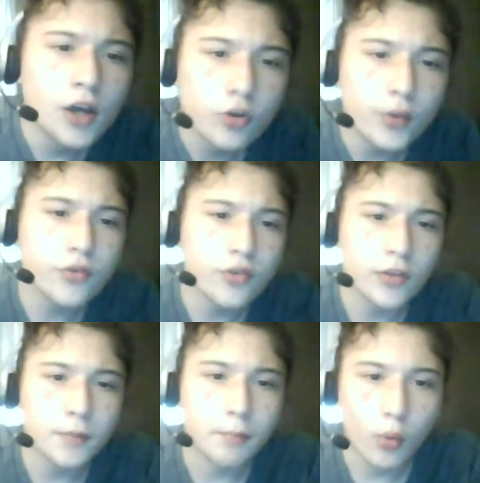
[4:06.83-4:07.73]
To
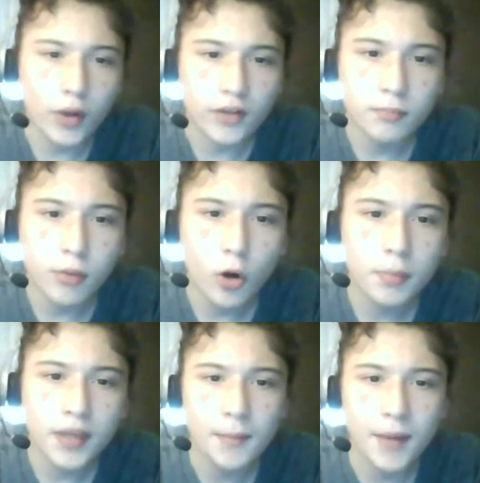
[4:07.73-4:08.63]
illustrate the point,
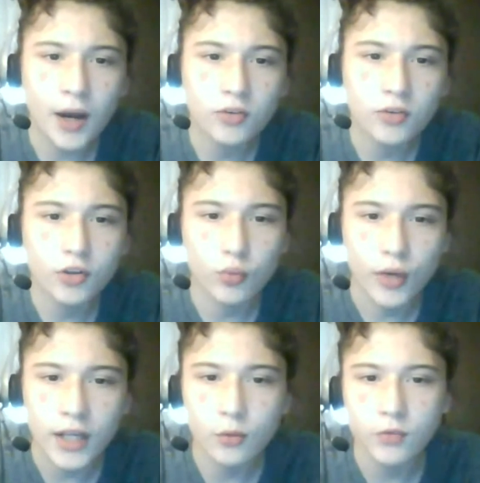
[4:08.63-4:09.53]
Pulp came out to
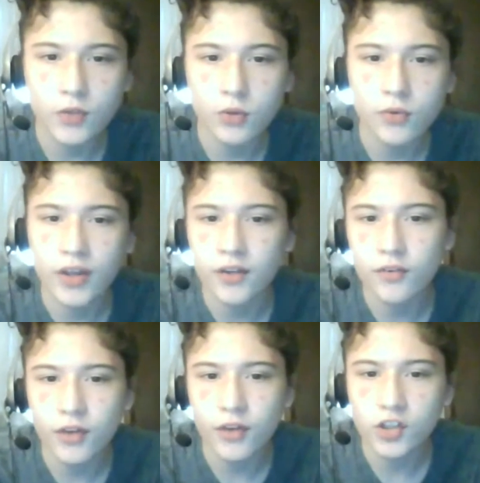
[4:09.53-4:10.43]
great reviews and
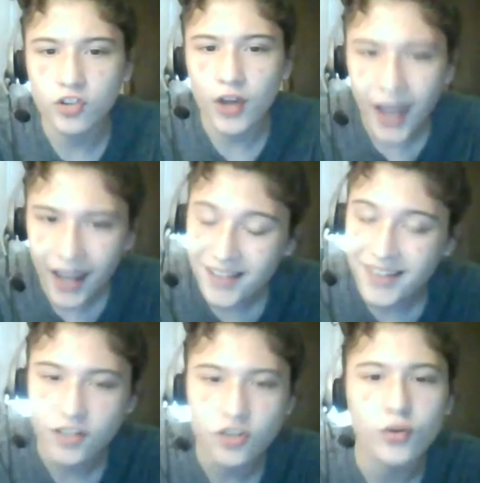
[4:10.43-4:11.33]

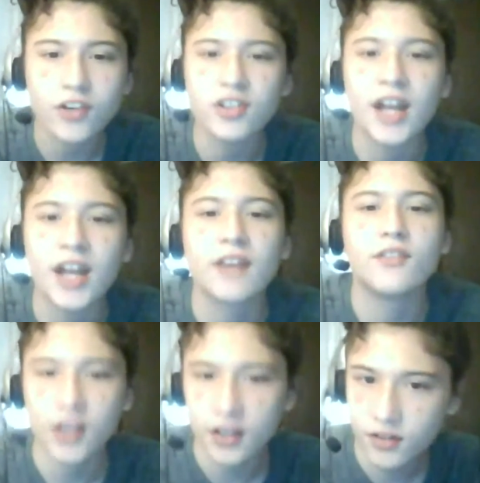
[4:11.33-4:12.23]
saturation
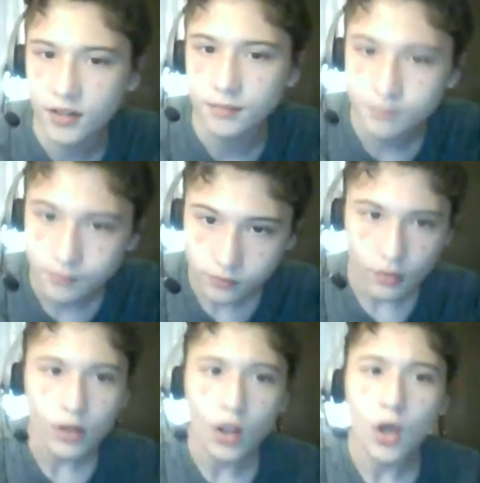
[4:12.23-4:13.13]
advertising,
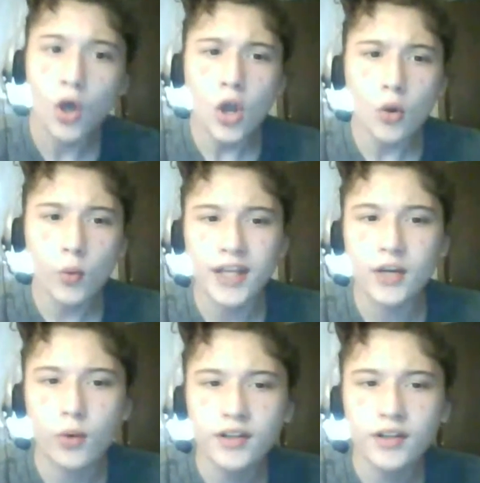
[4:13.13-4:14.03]
winning
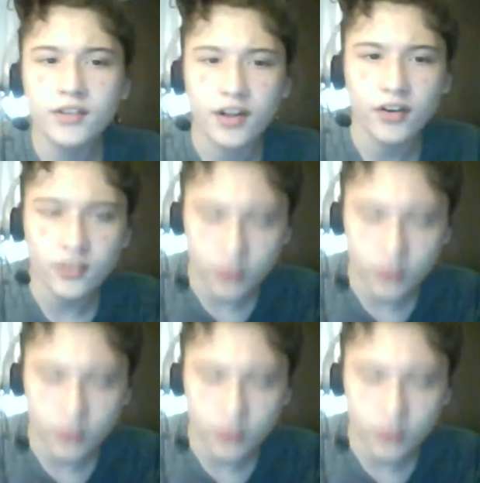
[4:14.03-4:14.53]
Quentin Tarantino